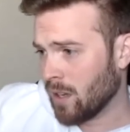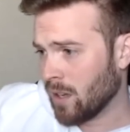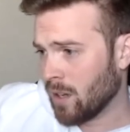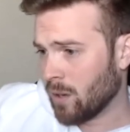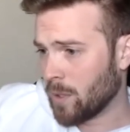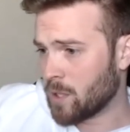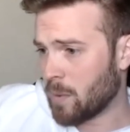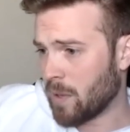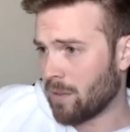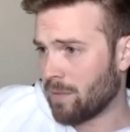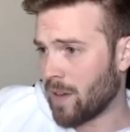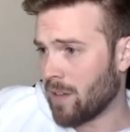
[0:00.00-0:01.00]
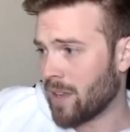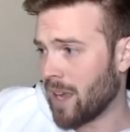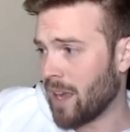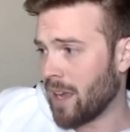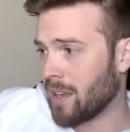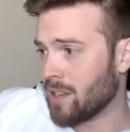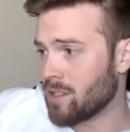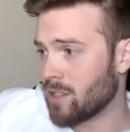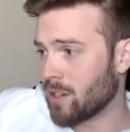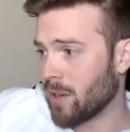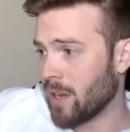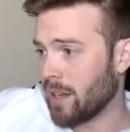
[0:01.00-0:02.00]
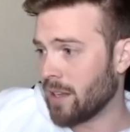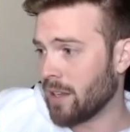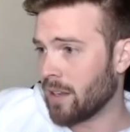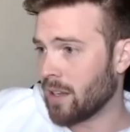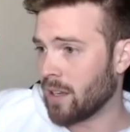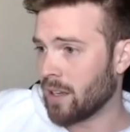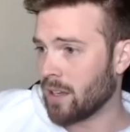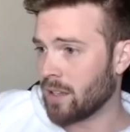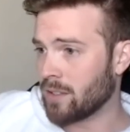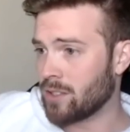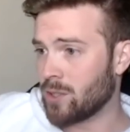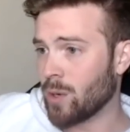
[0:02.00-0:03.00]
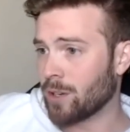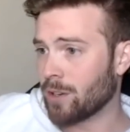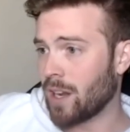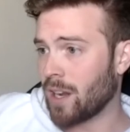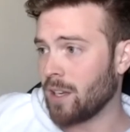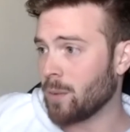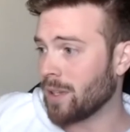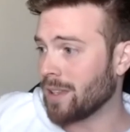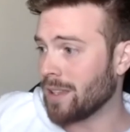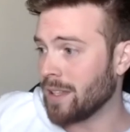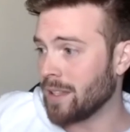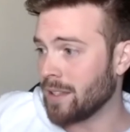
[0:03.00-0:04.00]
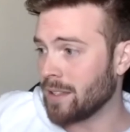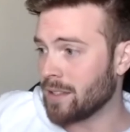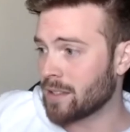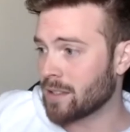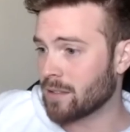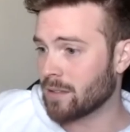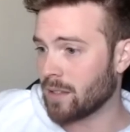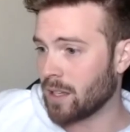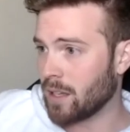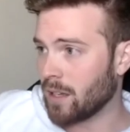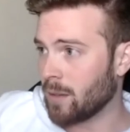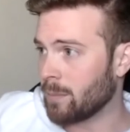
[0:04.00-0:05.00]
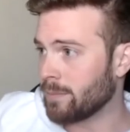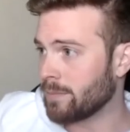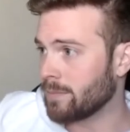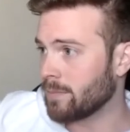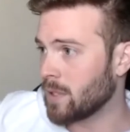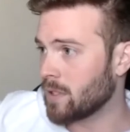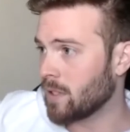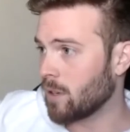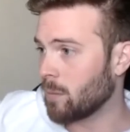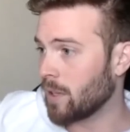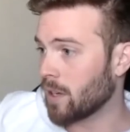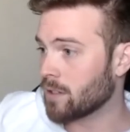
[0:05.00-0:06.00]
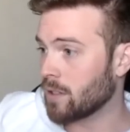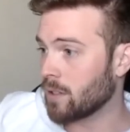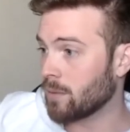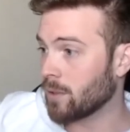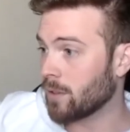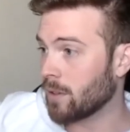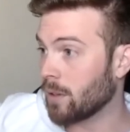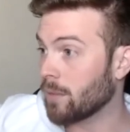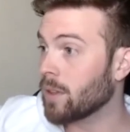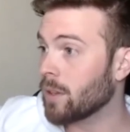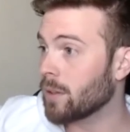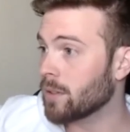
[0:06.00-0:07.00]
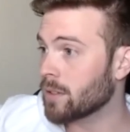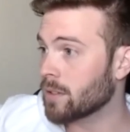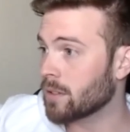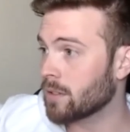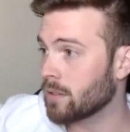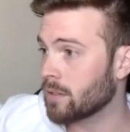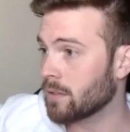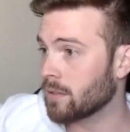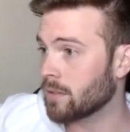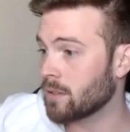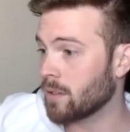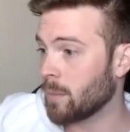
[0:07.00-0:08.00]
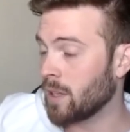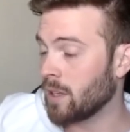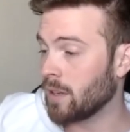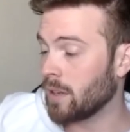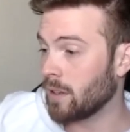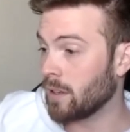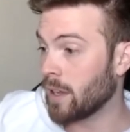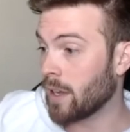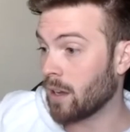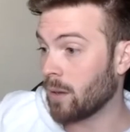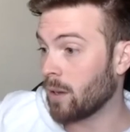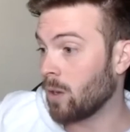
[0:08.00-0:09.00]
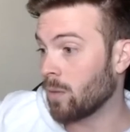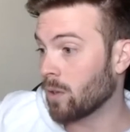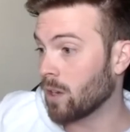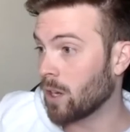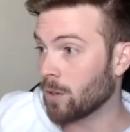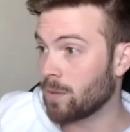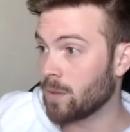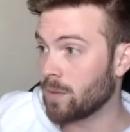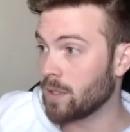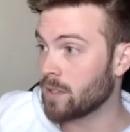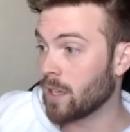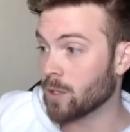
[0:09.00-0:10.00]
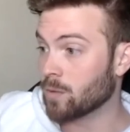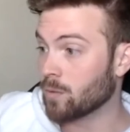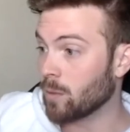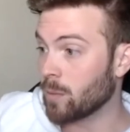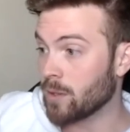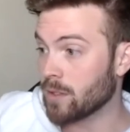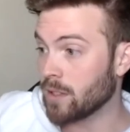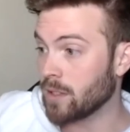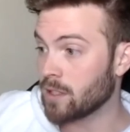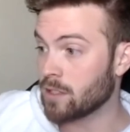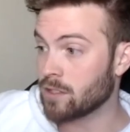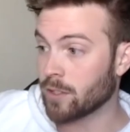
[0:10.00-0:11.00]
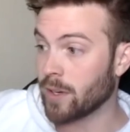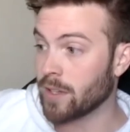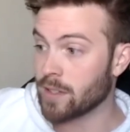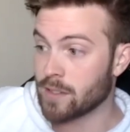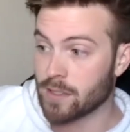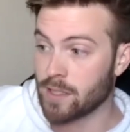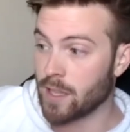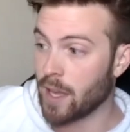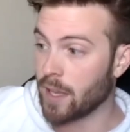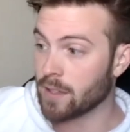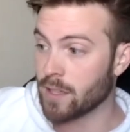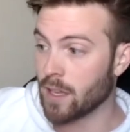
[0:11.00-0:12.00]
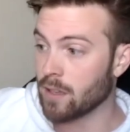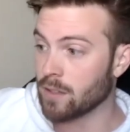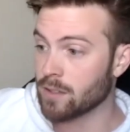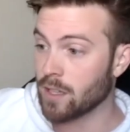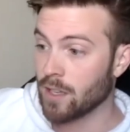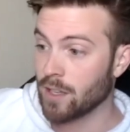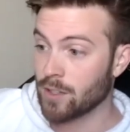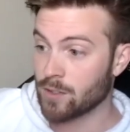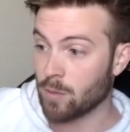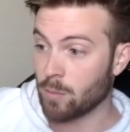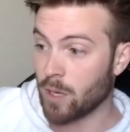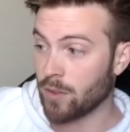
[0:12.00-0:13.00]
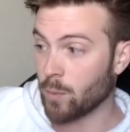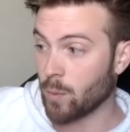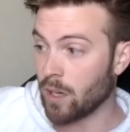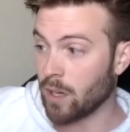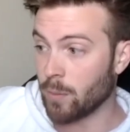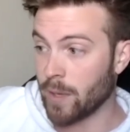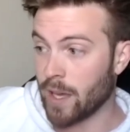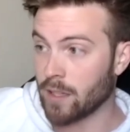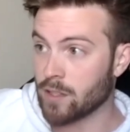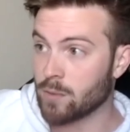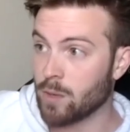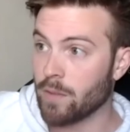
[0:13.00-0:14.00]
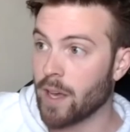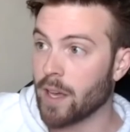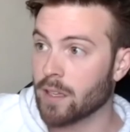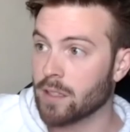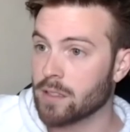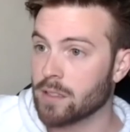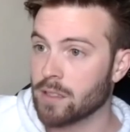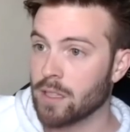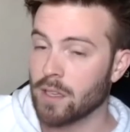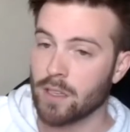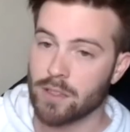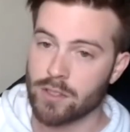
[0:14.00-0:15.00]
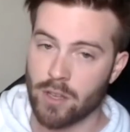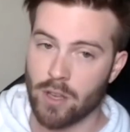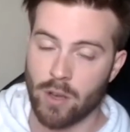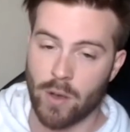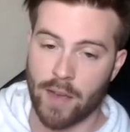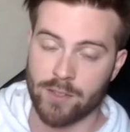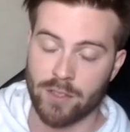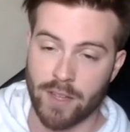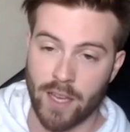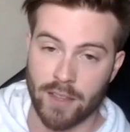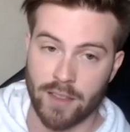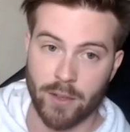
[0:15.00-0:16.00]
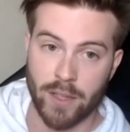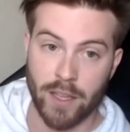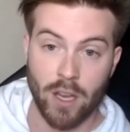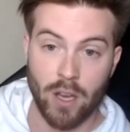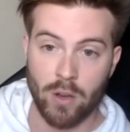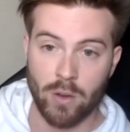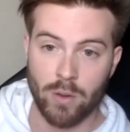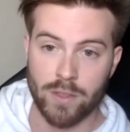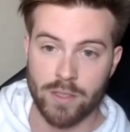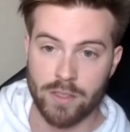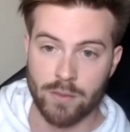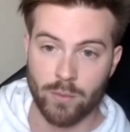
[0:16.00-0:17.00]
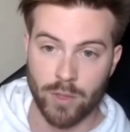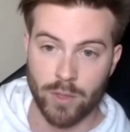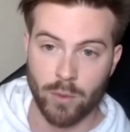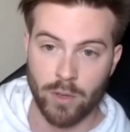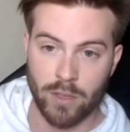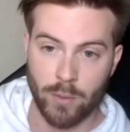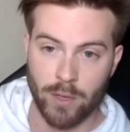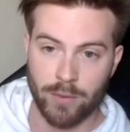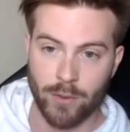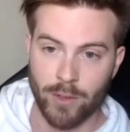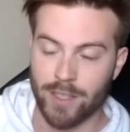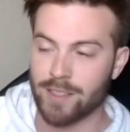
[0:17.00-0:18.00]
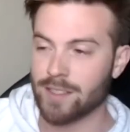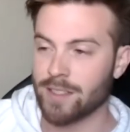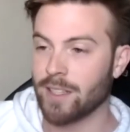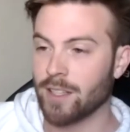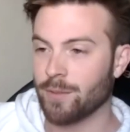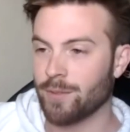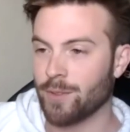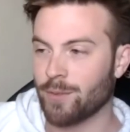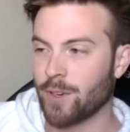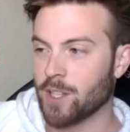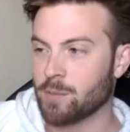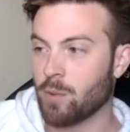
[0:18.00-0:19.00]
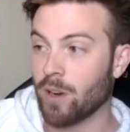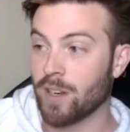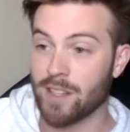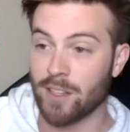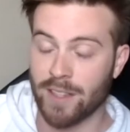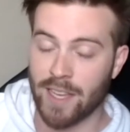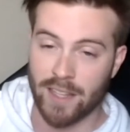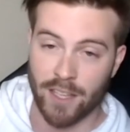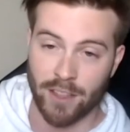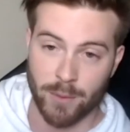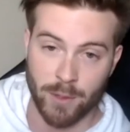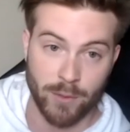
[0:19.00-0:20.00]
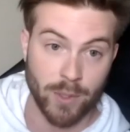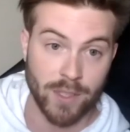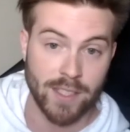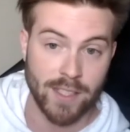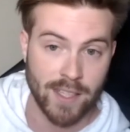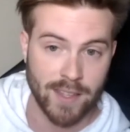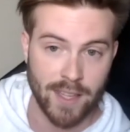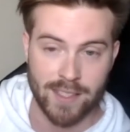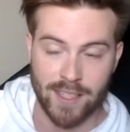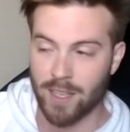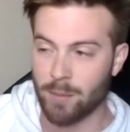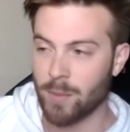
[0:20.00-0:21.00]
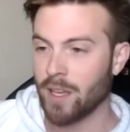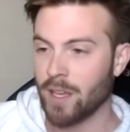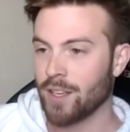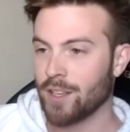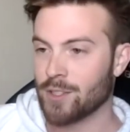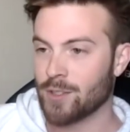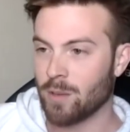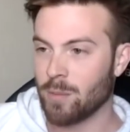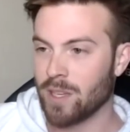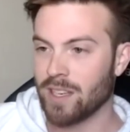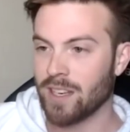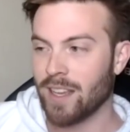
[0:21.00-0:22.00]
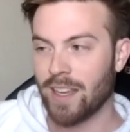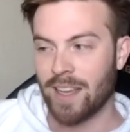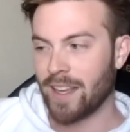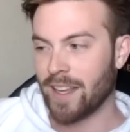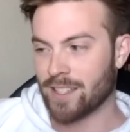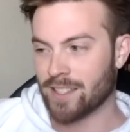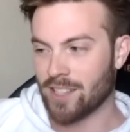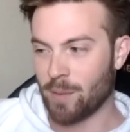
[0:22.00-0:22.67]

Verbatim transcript: we spent 5K and generated, 291 leads. Um, let me see how many actually converted off those. So I mean, yeah, over 150 sales from those leads generated 60k in sales. So month one, we had a 12x. So after that, they were like, "Oh, this is really working well for us." And they, the funniest part is they only had like three or four cities at that time. So I mean, it's not my